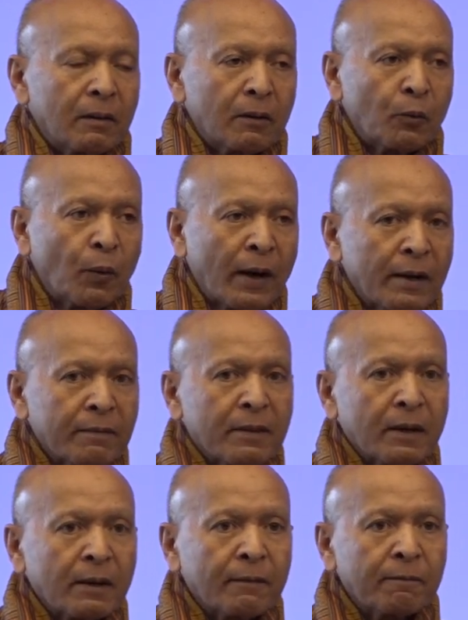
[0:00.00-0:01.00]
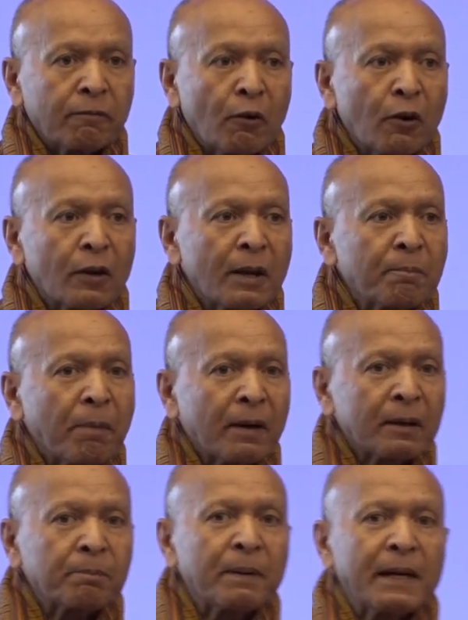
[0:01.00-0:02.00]
one of the four
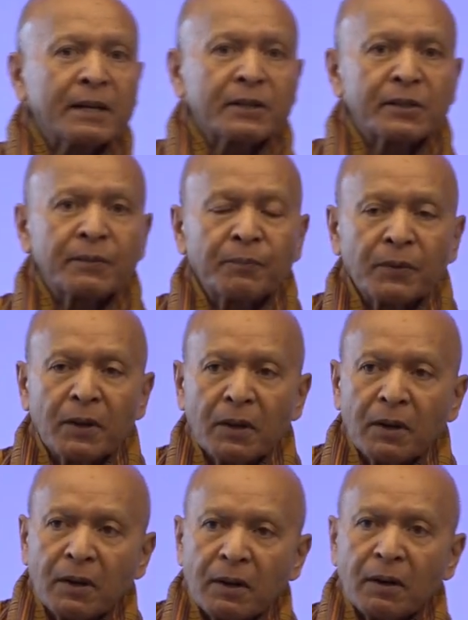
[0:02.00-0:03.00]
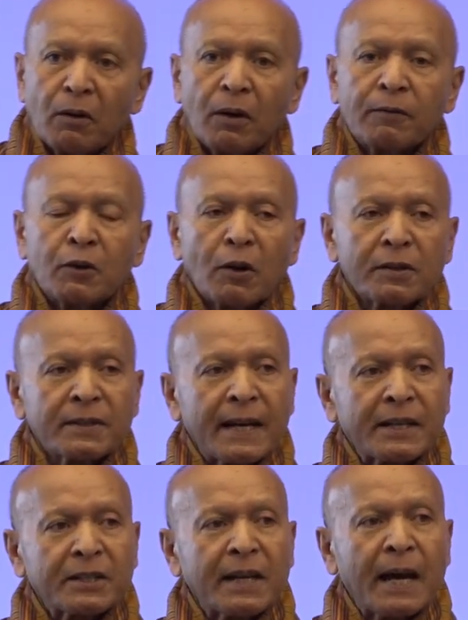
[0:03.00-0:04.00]
important pillars of gross
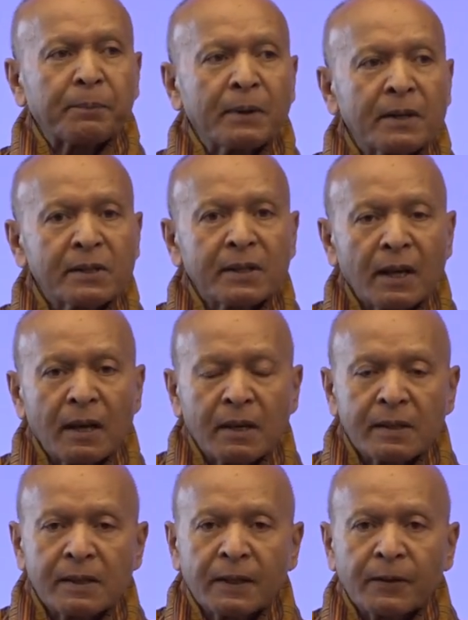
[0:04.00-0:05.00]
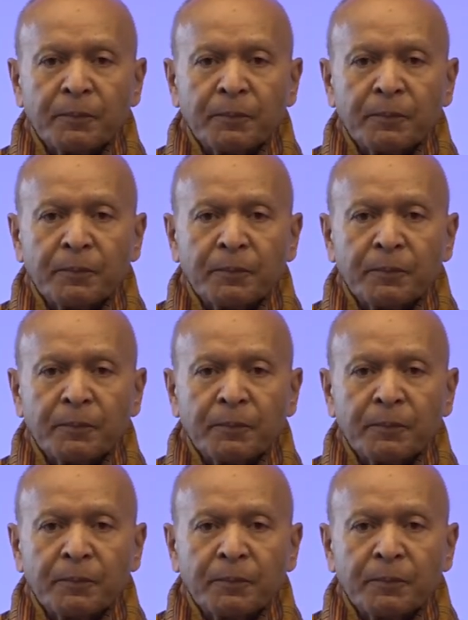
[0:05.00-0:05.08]
national happiness is